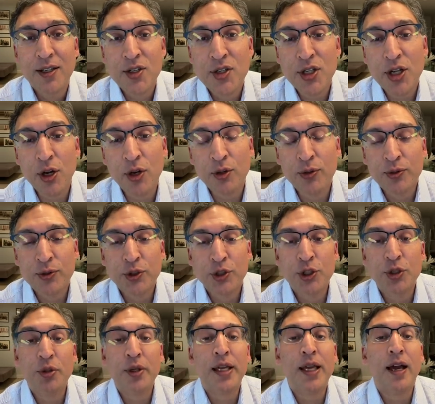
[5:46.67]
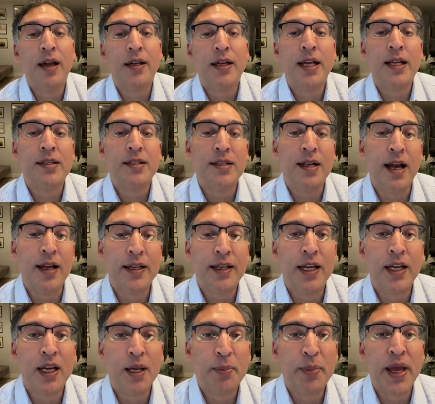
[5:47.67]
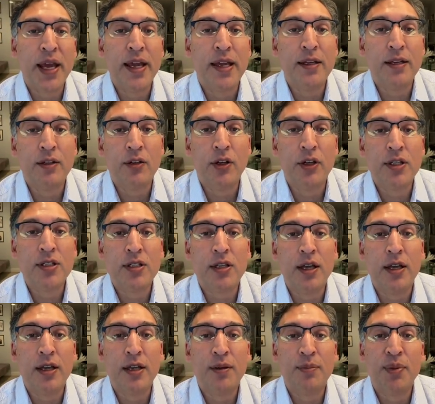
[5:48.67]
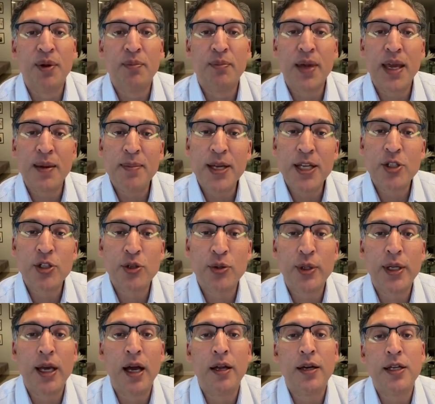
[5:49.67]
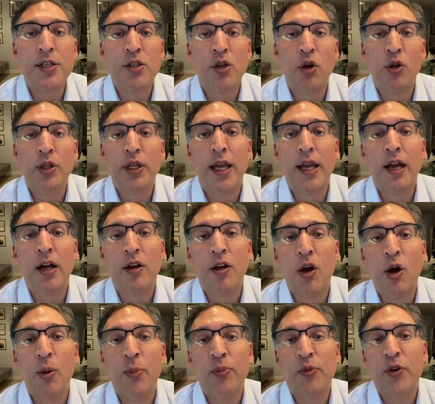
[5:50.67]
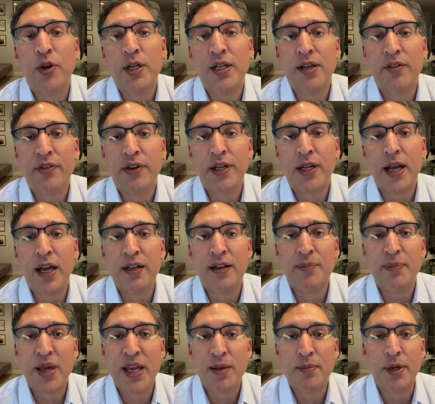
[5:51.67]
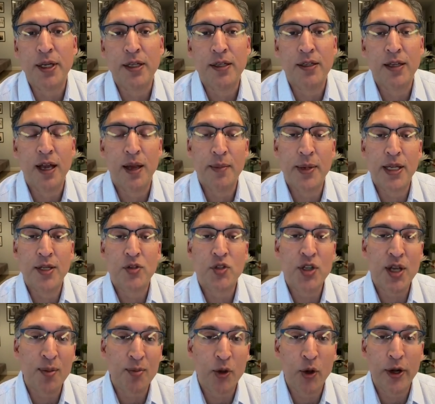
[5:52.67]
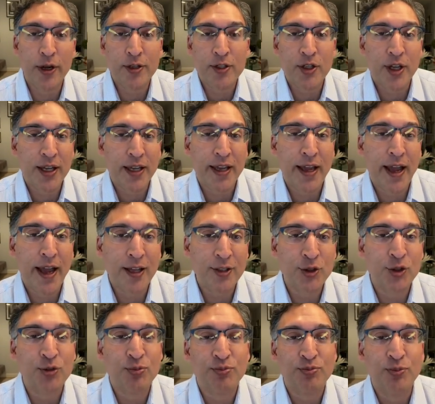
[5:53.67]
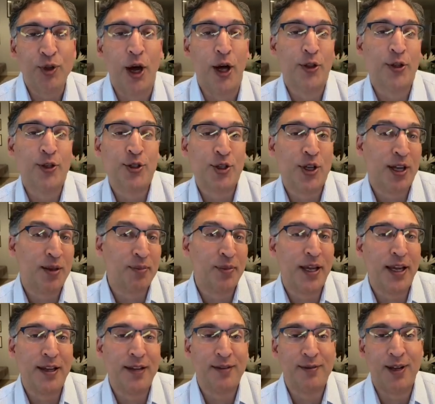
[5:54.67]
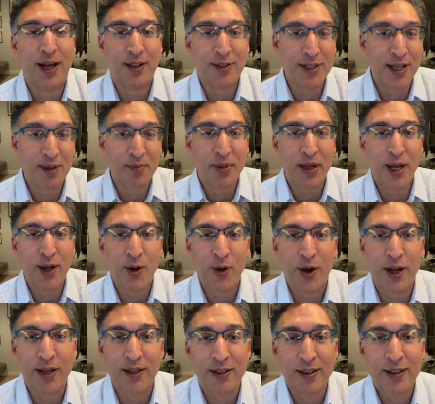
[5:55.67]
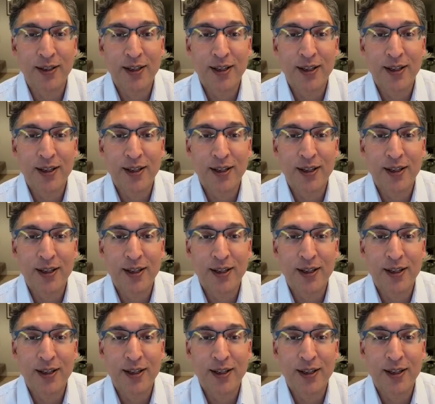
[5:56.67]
So Giuliani is not getting paid, it looks like. But maybe Giuliani's holding out hope for a different kind of payment. I mean, some lawyers like cash, others like me, I'll take Bitcoin.